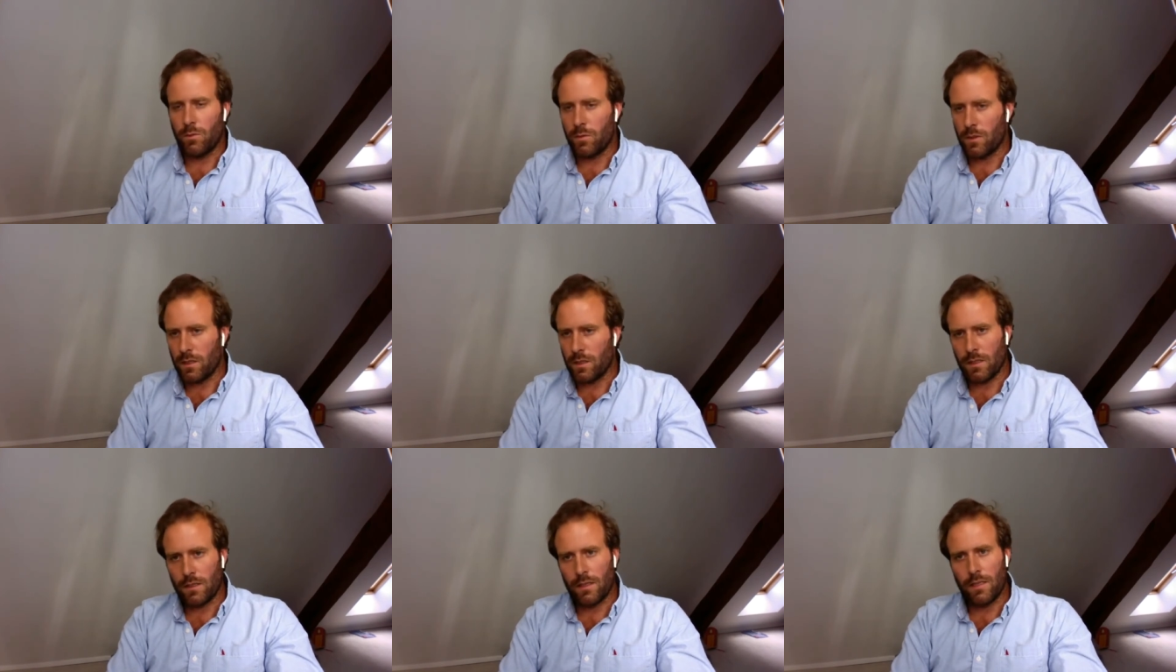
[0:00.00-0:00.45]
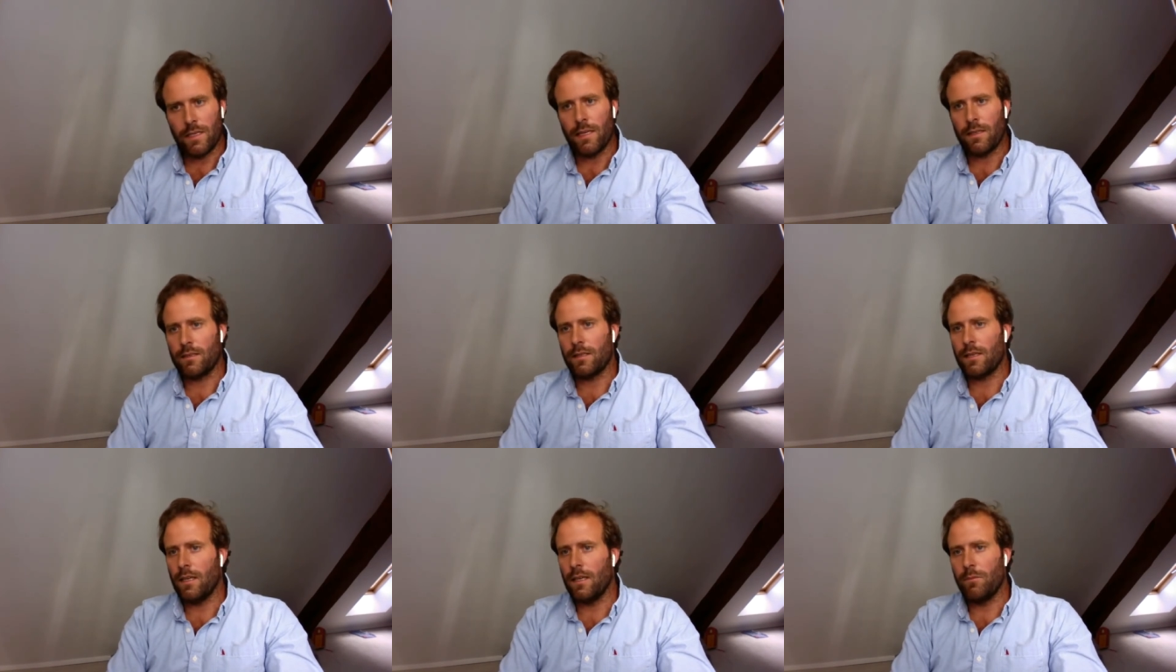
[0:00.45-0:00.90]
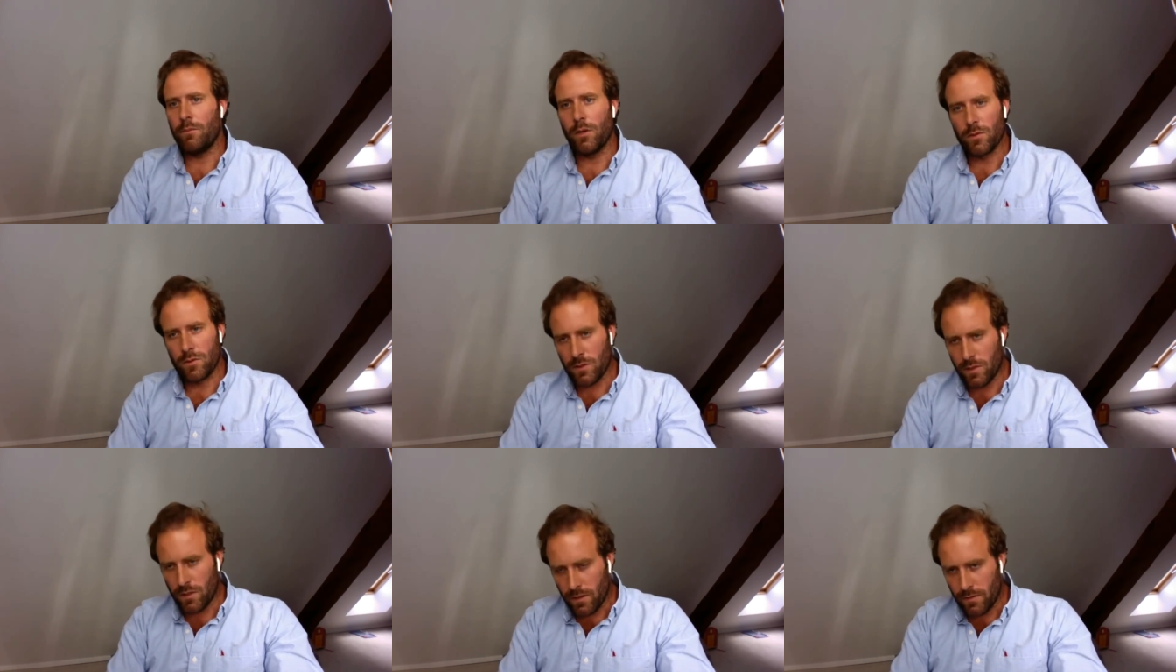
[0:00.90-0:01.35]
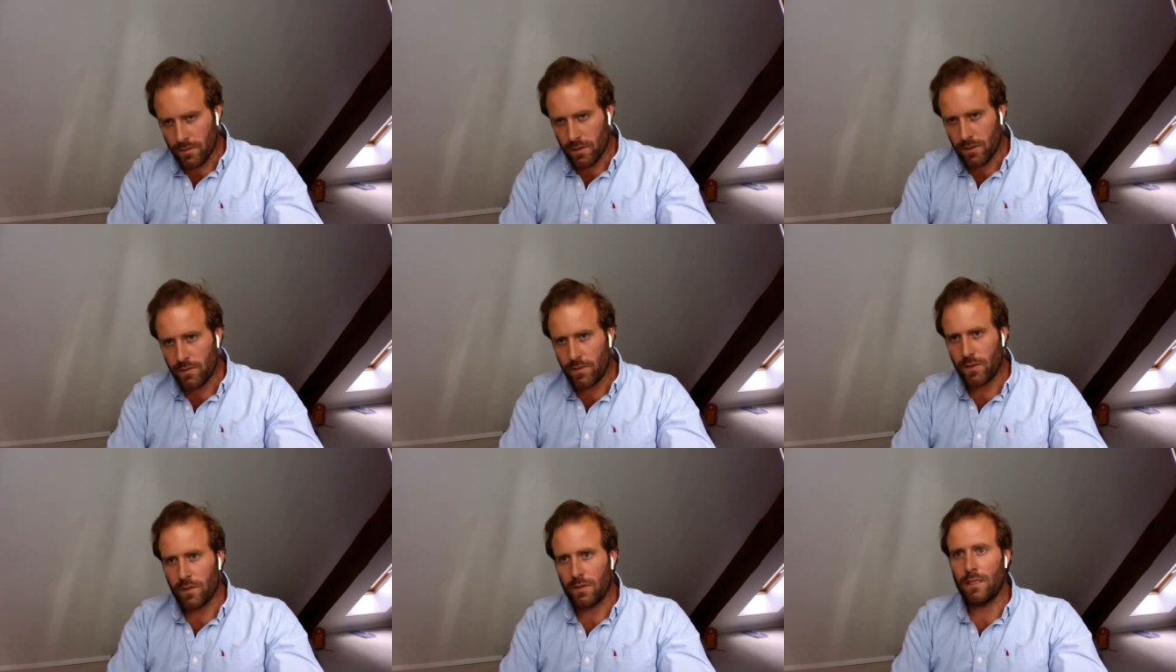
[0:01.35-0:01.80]
We did the entire boat
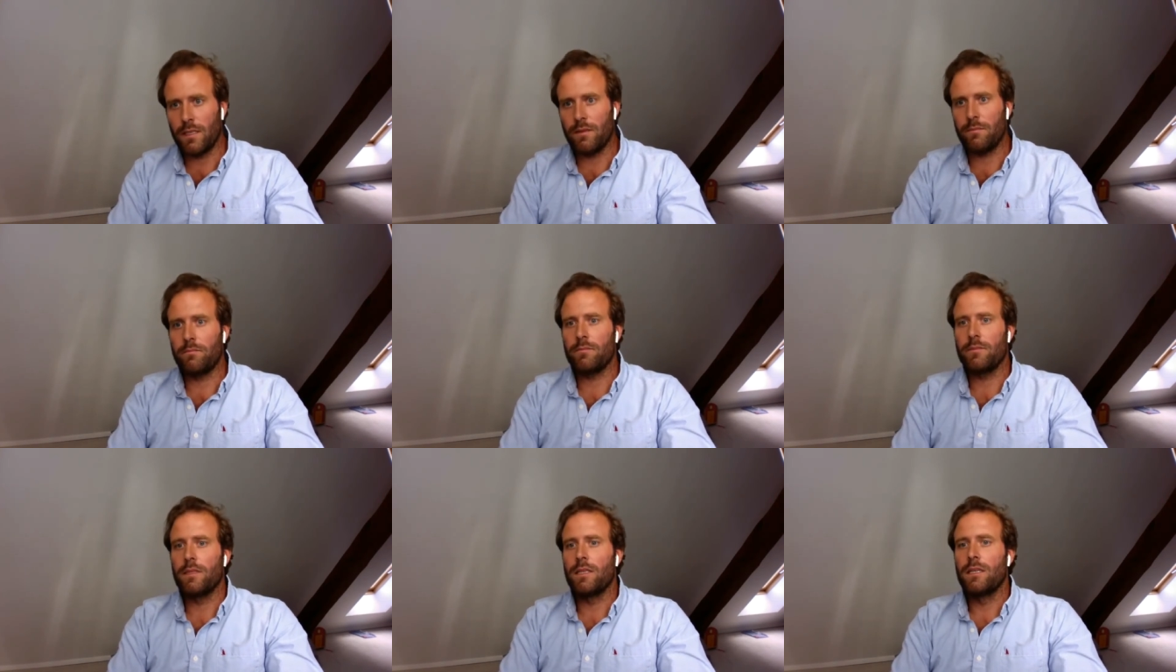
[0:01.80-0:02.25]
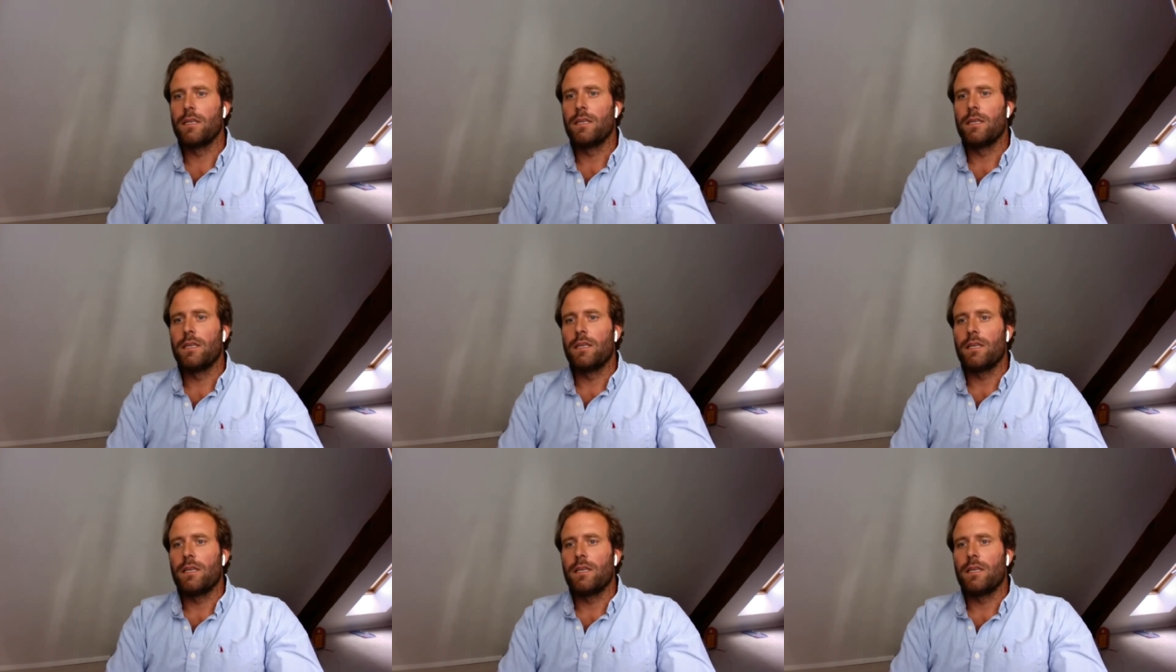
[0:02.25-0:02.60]
service for them